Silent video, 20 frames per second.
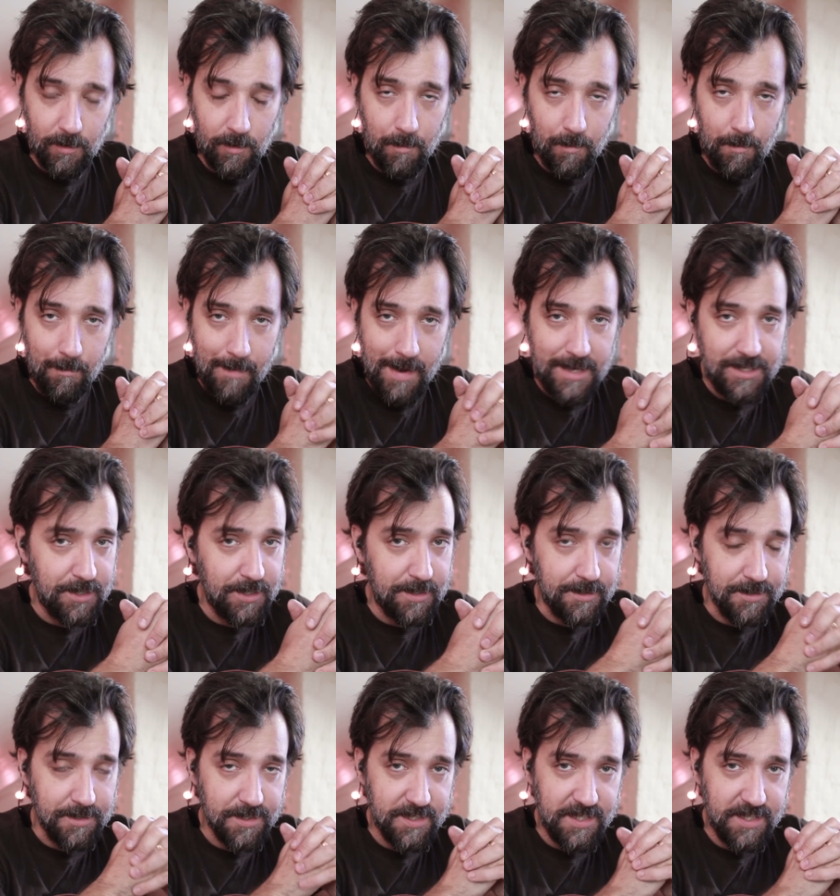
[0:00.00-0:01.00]

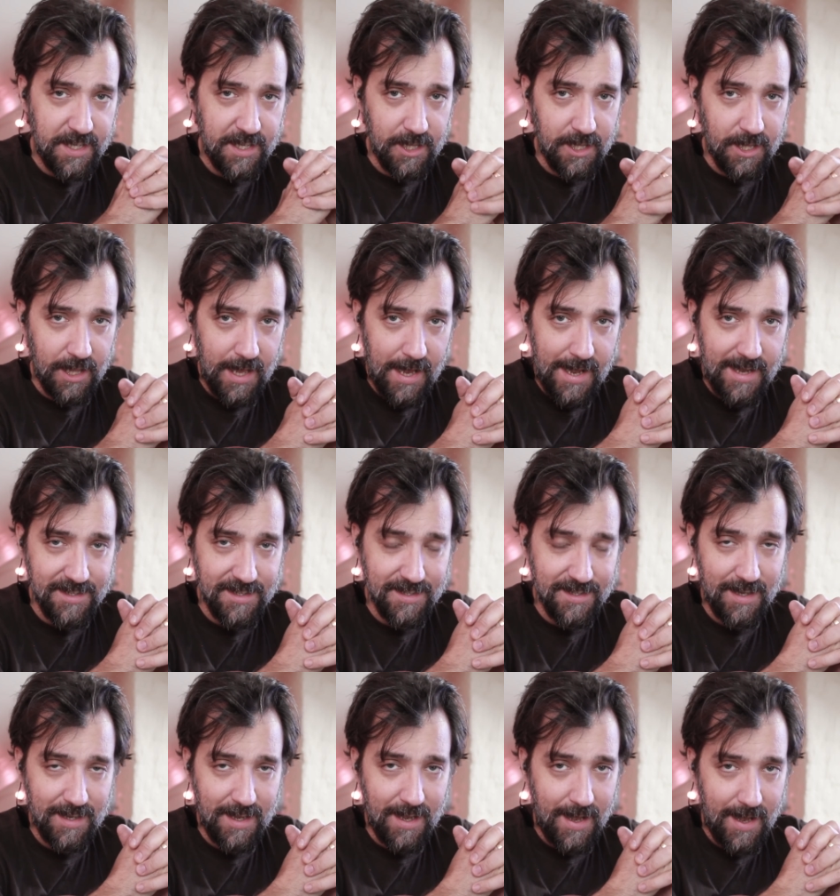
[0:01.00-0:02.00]
magical skill
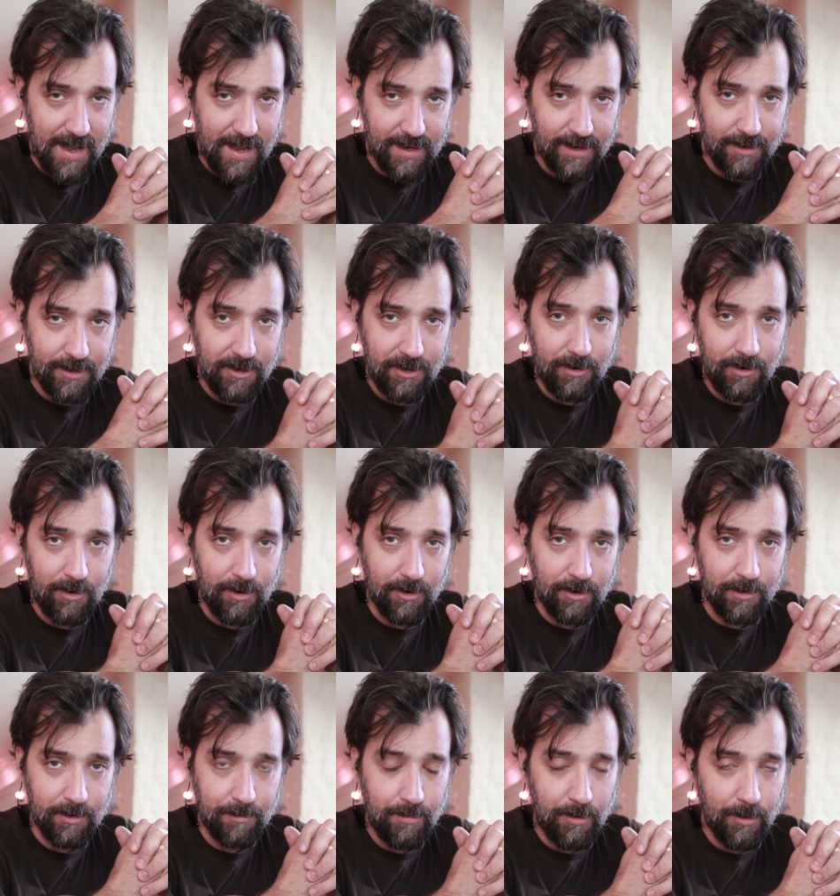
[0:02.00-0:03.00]
as a hacker or
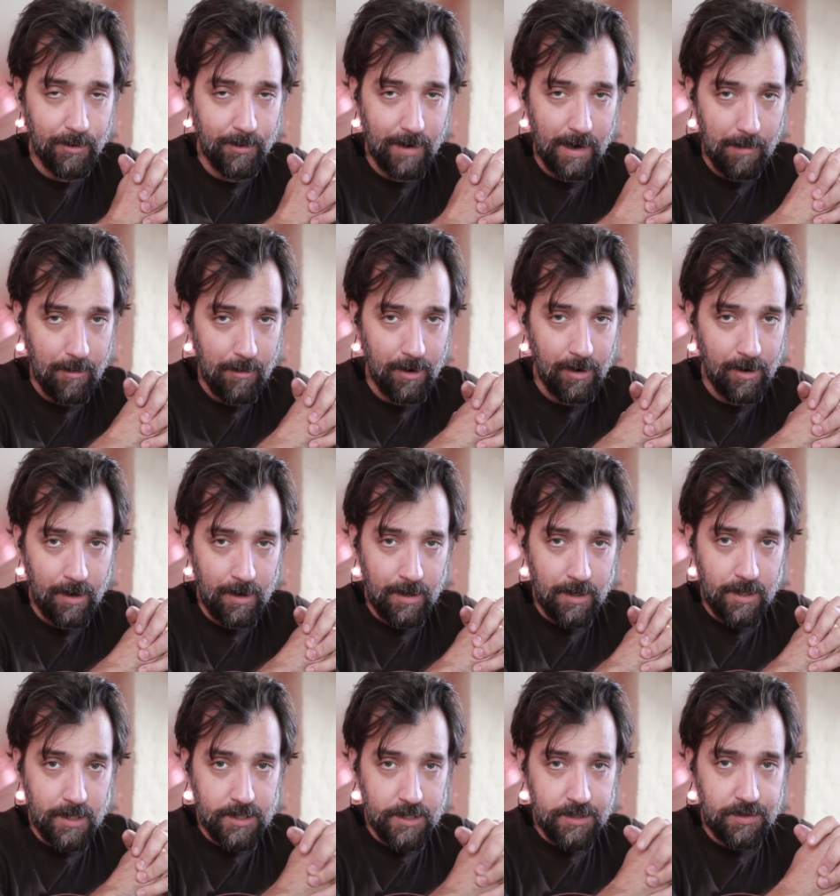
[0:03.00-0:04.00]
a programmer
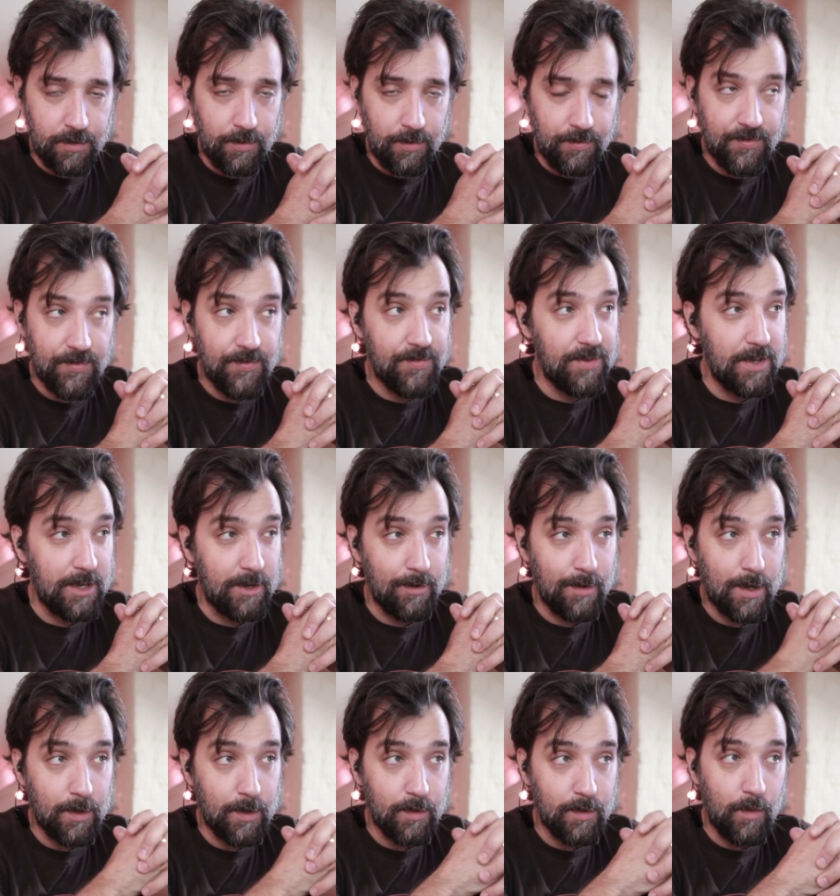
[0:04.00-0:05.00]
to figure
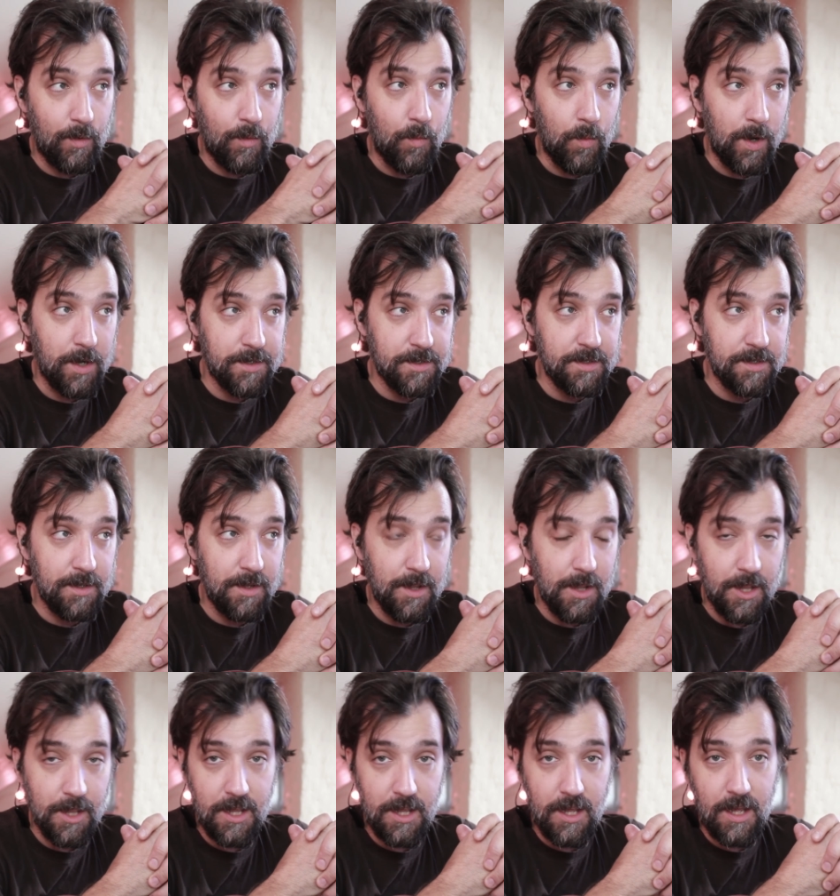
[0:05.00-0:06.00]
out what
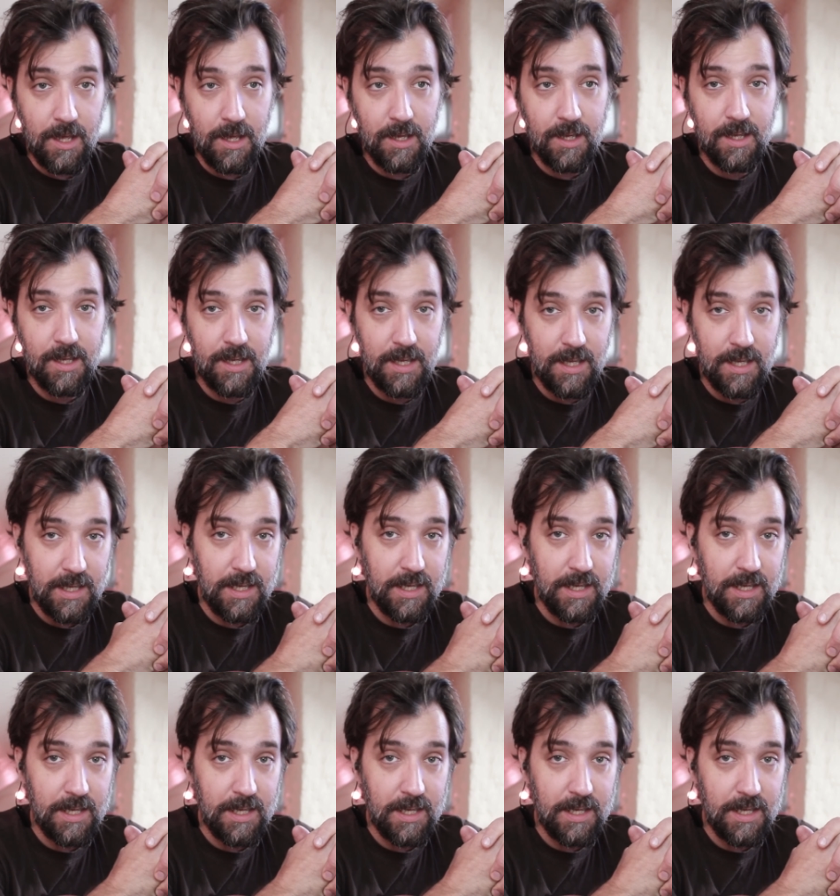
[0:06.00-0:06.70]
the key